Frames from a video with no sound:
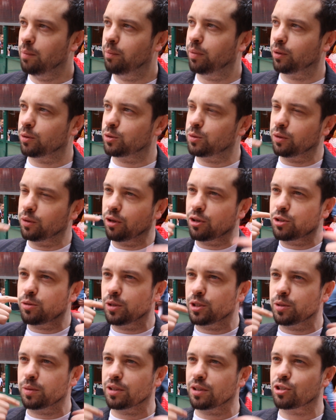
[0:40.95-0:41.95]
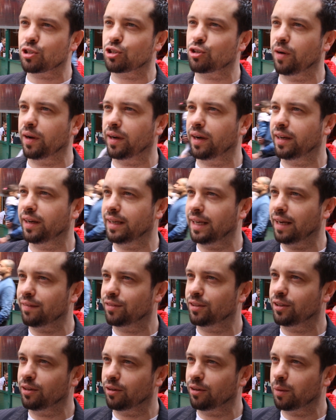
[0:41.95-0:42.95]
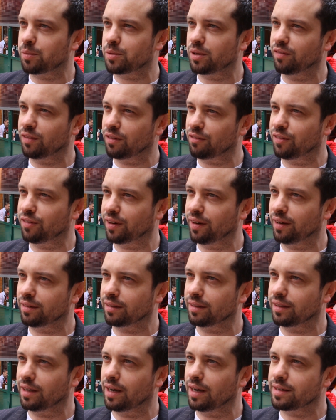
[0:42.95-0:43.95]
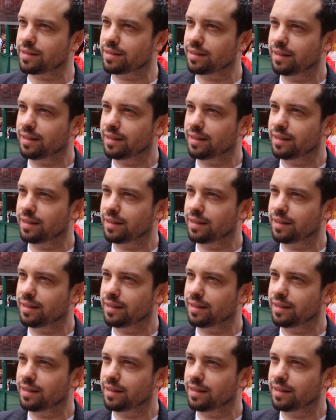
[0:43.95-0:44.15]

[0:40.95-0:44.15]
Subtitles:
But it was one of those ones with the string, I didn't have to do it up to figure out the knot.